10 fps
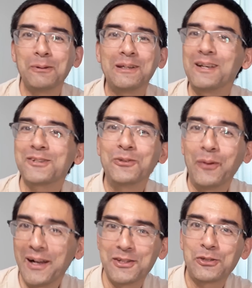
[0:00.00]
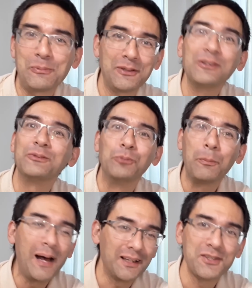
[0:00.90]
yes, no answer, but a more
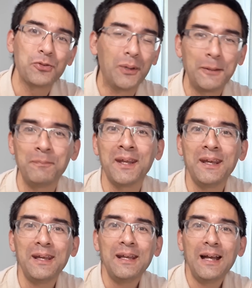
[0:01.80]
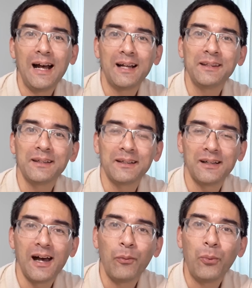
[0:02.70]
balanced one. And
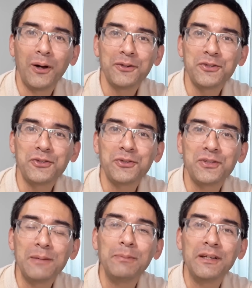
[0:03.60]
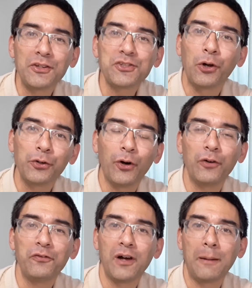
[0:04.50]
uh, I want to simply now start
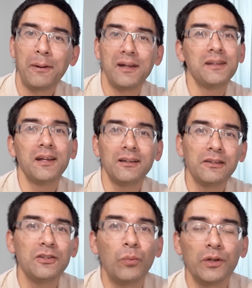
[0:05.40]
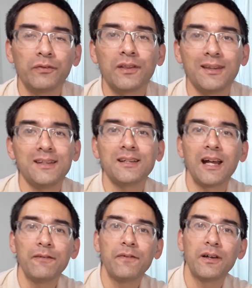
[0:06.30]
off uh, by telling you one of the things that
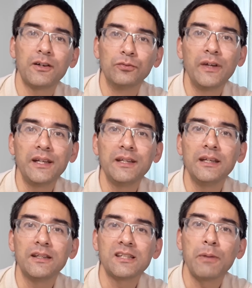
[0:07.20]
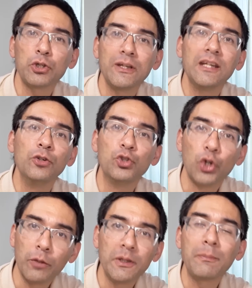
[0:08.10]
I've uh, read, especially in
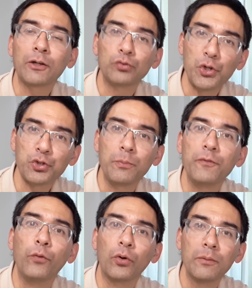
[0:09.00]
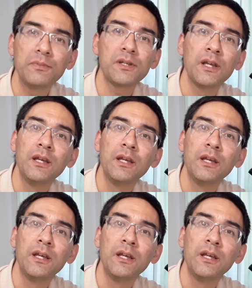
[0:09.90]
German microscopy forums,